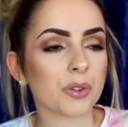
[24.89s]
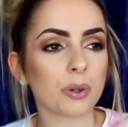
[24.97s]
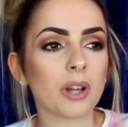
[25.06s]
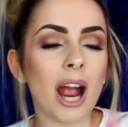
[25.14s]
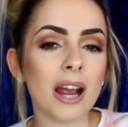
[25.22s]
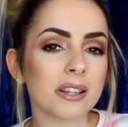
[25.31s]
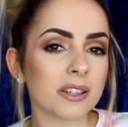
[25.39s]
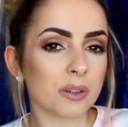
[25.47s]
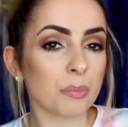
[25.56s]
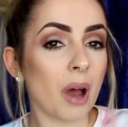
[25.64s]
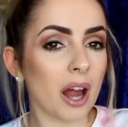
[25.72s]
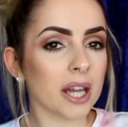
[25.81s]
So last
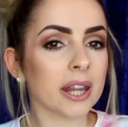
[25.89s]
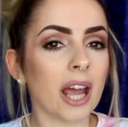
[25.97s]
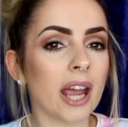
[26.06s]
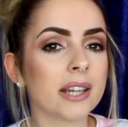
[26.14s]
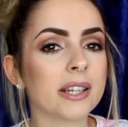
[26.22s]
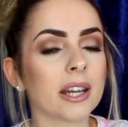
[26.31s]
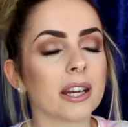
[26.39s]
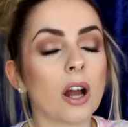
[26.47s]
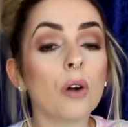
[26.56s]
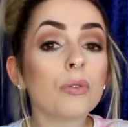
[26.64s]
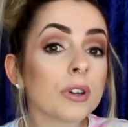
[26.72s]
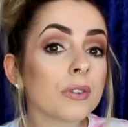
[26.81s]
month I did an
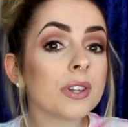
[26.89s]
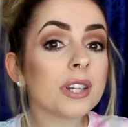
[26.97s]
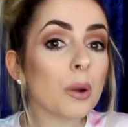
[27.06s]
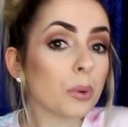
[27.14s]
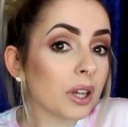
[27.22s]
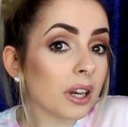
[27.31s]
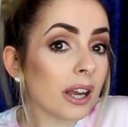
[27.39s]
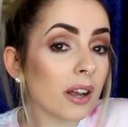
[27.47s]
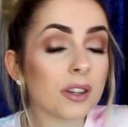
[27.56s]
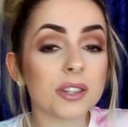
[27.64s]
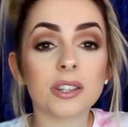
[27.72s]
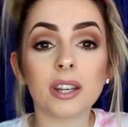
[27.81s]
outfit of the day with the
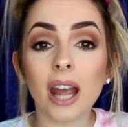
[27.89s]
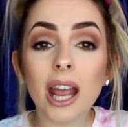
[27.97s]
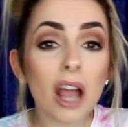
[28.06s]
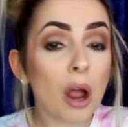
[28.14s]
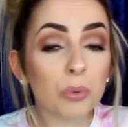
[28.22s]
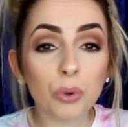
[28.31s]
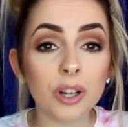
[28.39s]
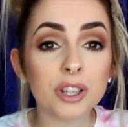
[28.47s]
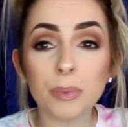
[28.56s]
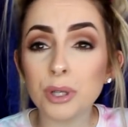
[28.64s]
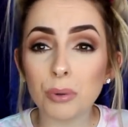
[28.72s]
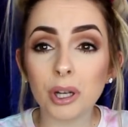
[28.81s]
nails. Today I'm going to
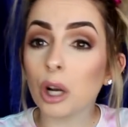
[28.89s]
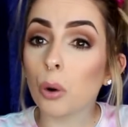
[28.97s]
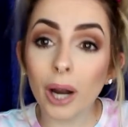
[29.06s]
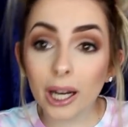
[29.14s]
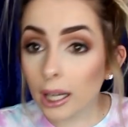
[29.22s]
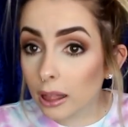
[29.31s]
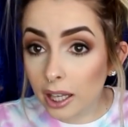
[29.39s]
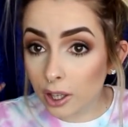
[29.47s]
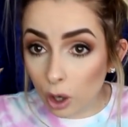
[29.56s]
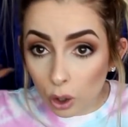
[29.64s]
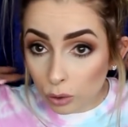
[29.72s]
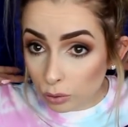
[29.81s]
be doing a quick
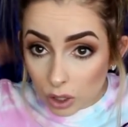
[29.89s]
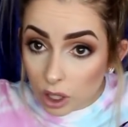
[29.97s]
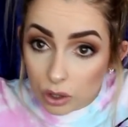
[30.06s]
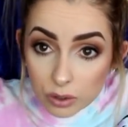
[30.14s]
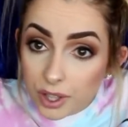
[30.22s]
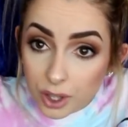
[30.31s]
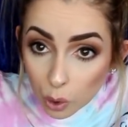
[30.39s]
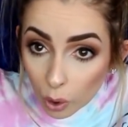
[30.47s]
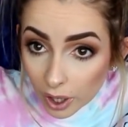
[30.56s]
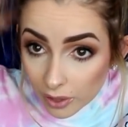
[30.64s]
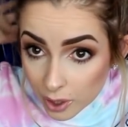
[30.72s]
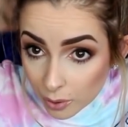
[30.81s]
little
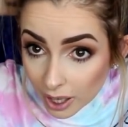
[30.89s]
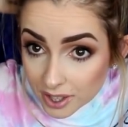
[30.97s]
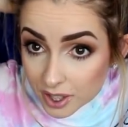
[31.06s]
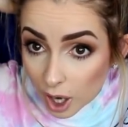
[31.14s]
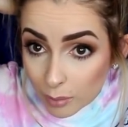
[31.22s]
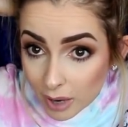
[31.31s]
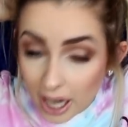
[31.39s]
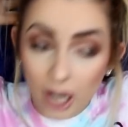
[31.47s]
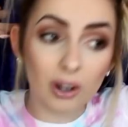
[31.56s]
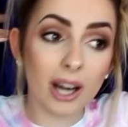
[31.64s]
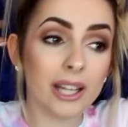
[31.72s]
tutorial that you guys see on my hair right